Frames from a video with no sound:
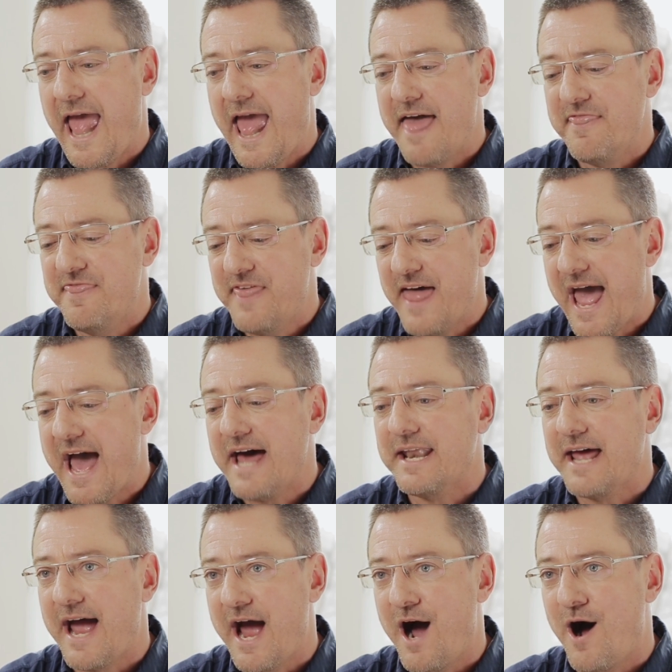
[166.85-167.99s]
And that
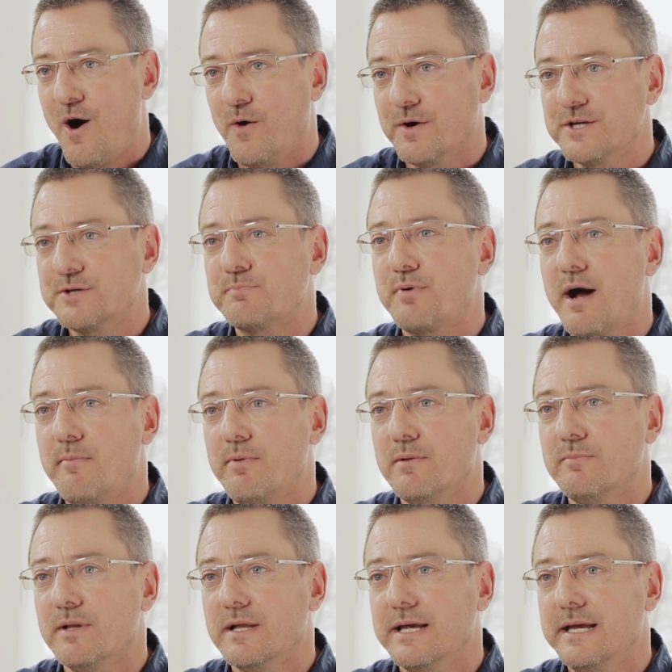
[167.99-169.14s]
how is
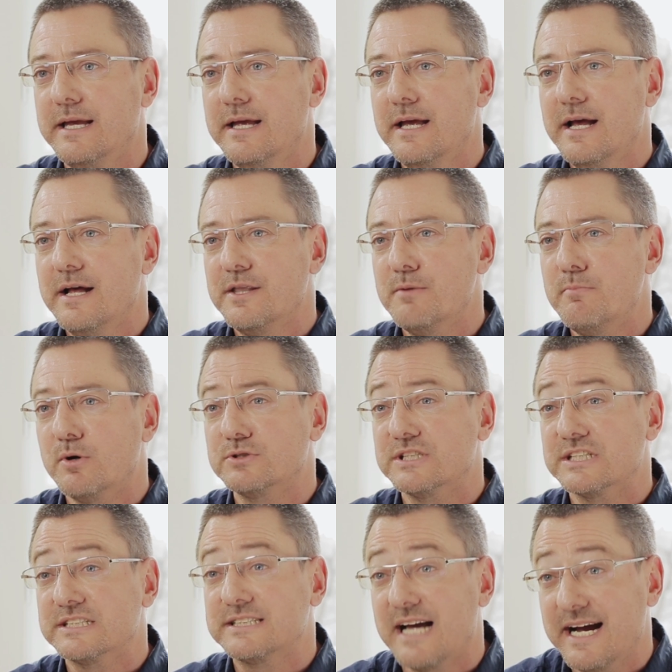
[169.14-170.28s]
probably the most
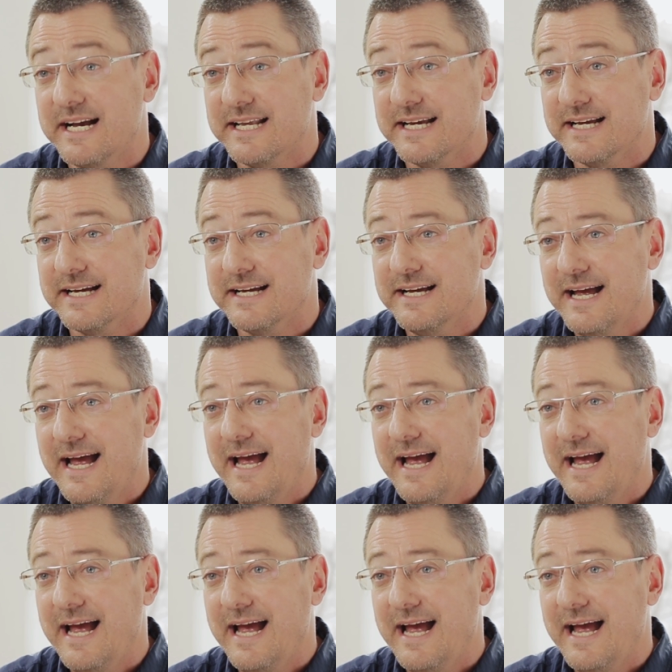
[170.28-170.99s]
exciting